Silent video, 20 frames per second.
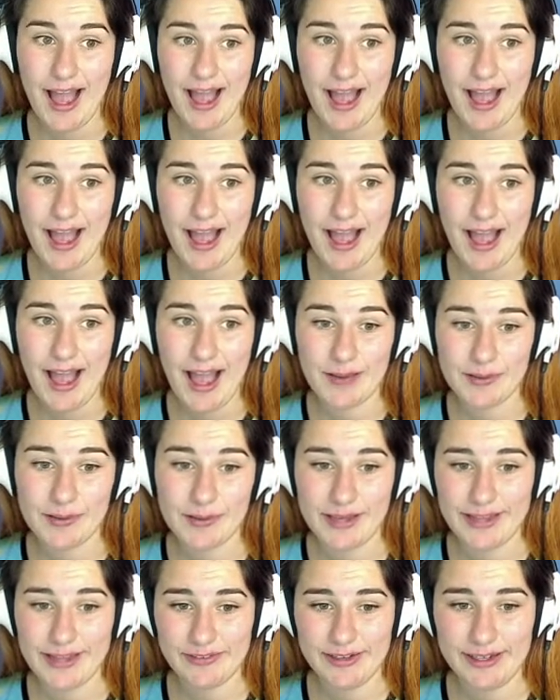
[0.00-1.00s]
We got
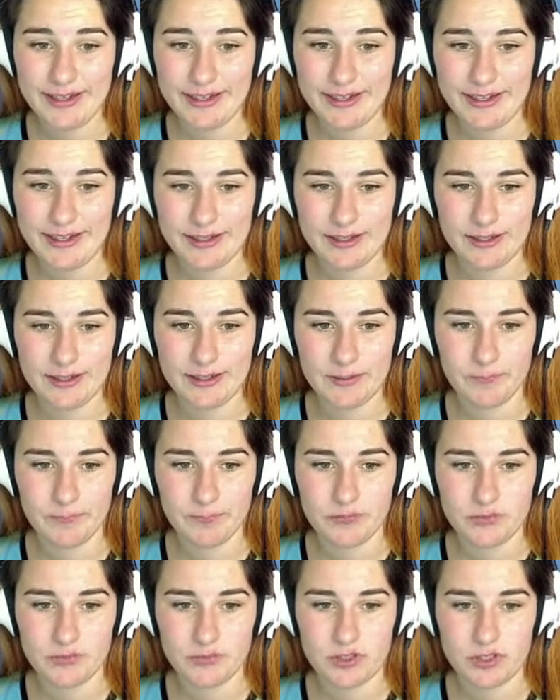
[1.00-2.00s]
three! So
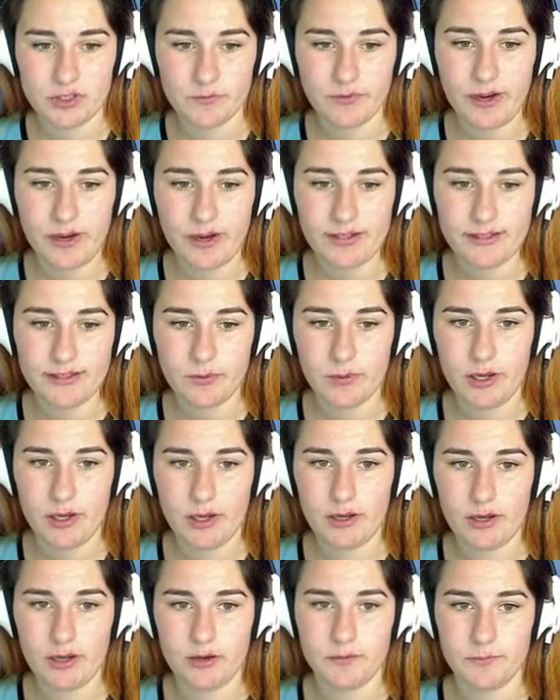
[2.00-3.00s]
friends of the world.
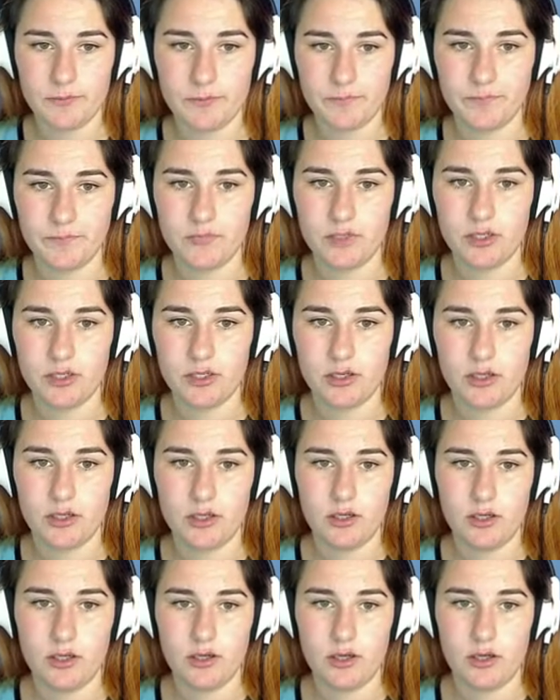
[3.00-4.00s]

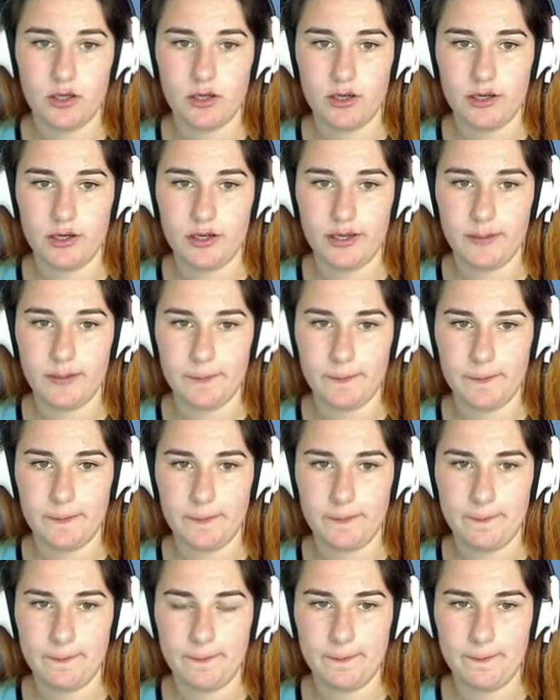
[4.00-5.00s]
Okay.
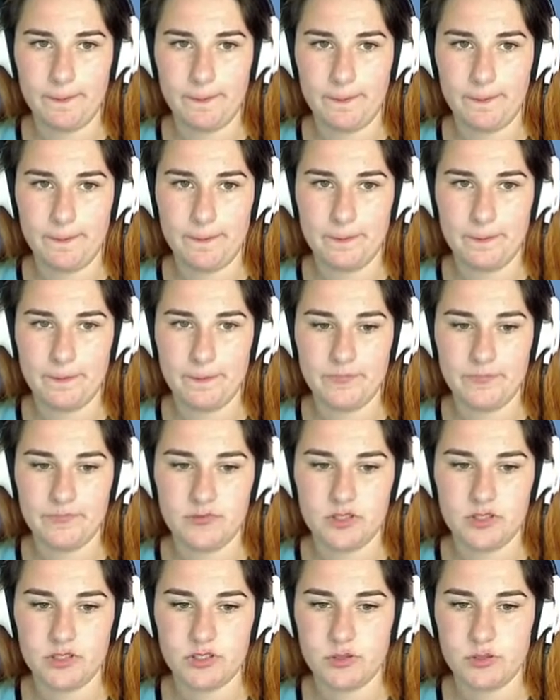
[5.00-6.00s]

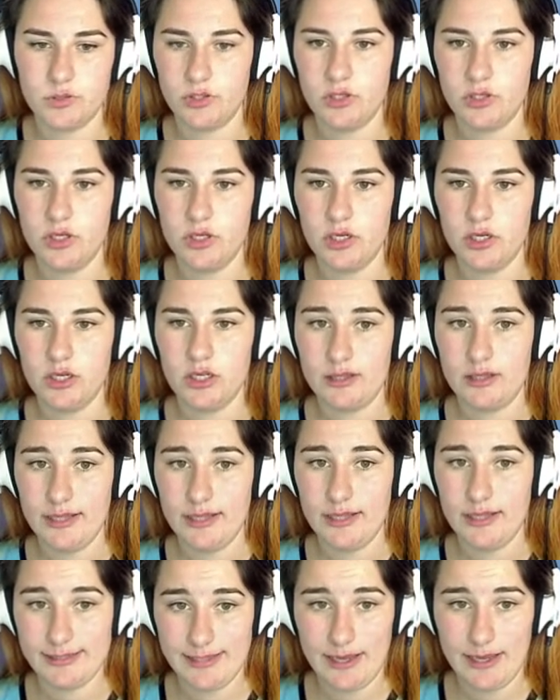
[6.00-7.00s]
So that's that
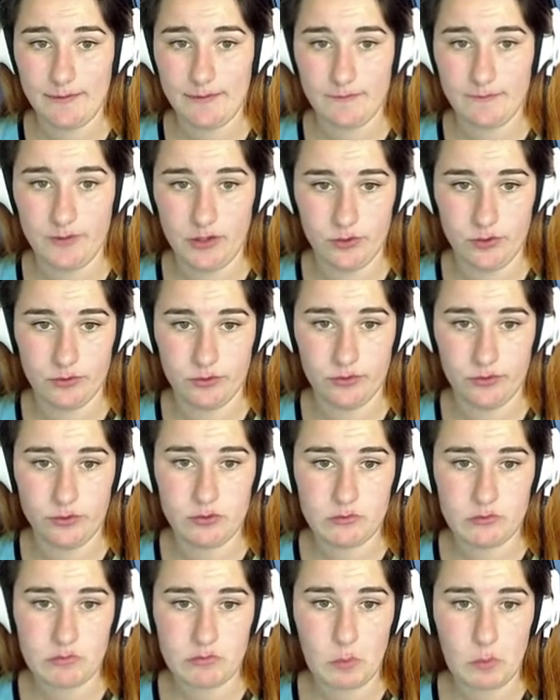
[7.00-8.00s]
for you.
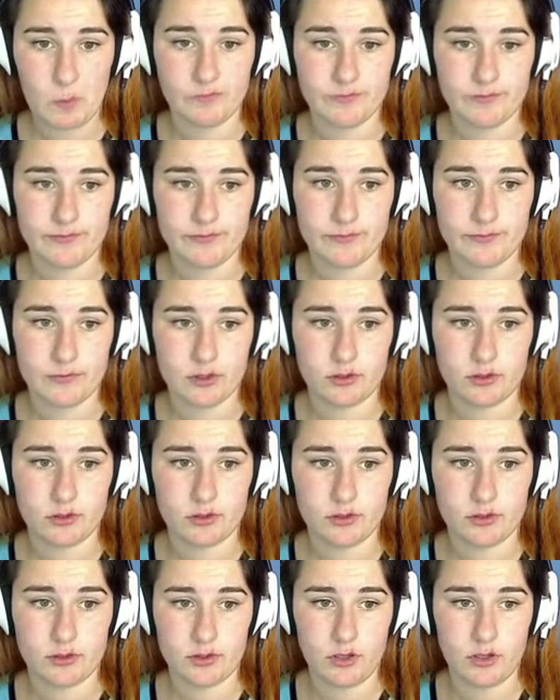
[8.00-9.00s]

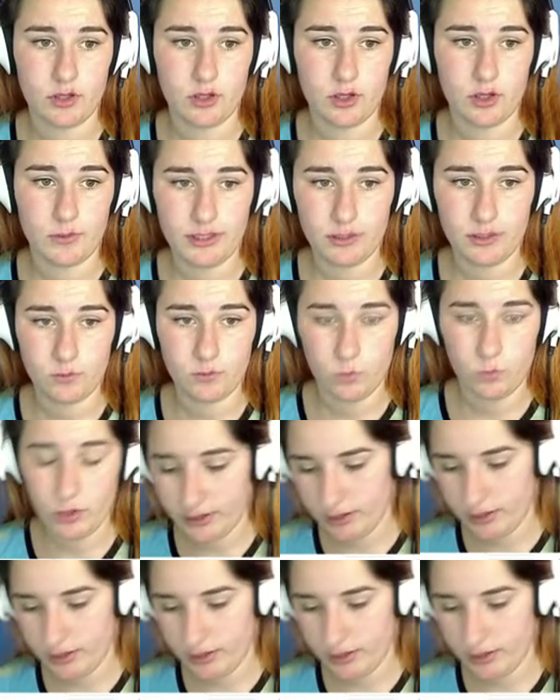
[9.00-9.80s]
Oh, we need one and I think it was